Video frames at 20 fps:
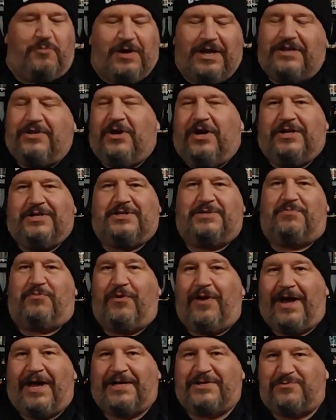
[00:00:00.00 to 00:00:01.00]
What? Not a
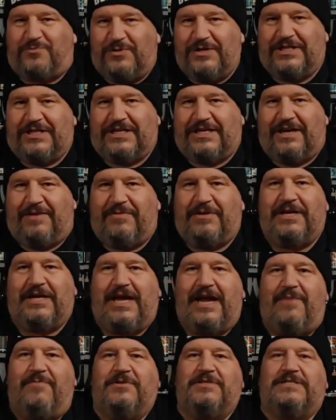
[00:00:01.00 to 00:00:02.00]
surprise, really. I mean,
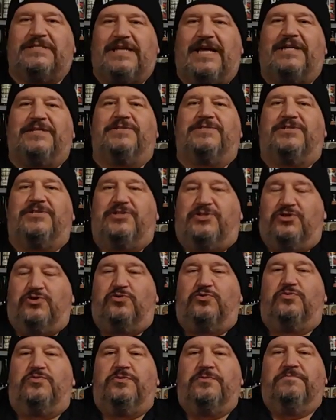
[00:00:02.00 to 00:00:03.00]
Camerons tends to
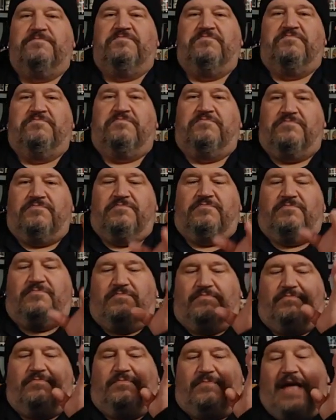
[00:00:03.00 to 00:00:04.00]
do
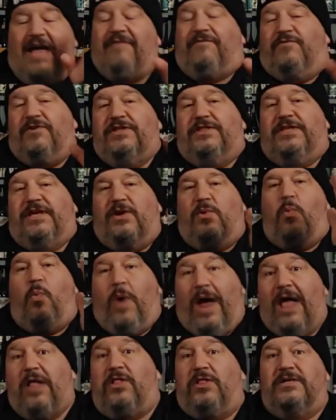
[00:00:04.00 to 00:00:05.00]
everything
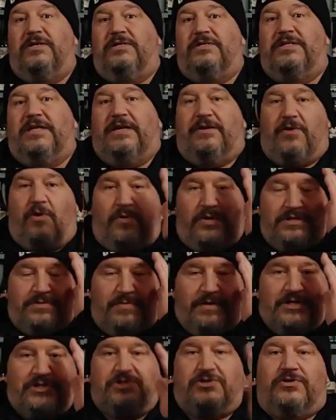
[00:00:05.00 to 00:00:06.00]
well. They always
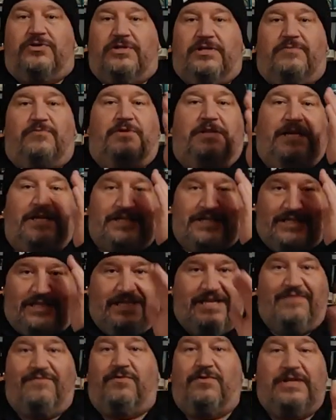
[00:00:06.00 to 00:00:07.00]
make sure that when they
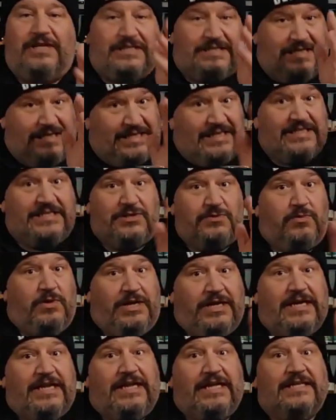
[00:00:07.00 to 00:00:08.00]
deliver, they say, this is
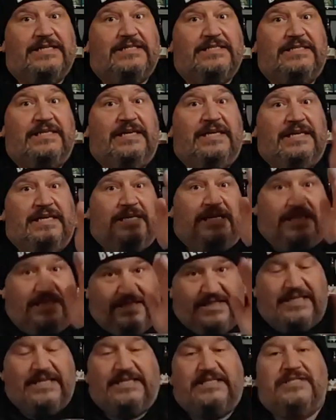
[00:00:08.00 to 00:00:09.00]
what it is.
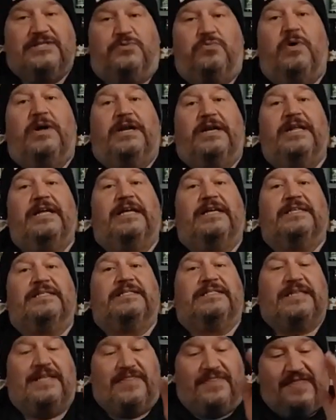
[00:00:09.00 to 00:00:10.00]
This is what it
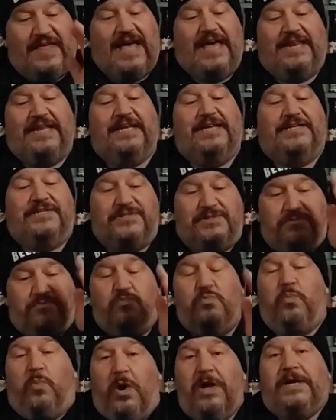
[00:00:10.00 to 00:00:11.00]
is. And that is
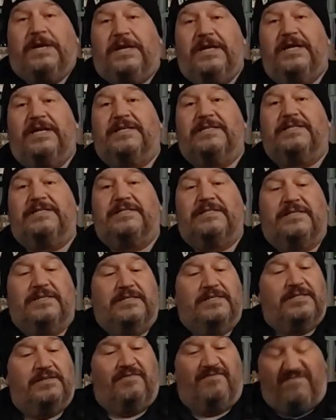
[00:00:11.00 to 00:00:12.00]
what it is.
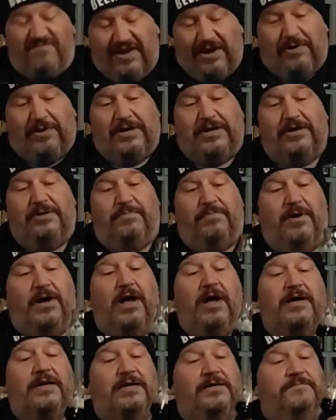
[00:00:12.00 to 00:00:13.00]
It's a very good
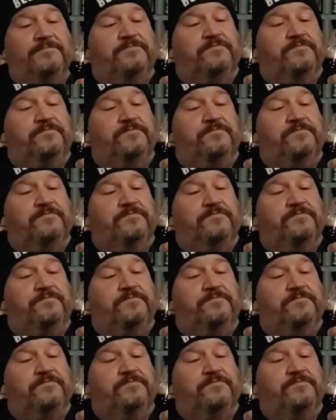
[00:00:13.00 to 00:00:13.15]
Bock.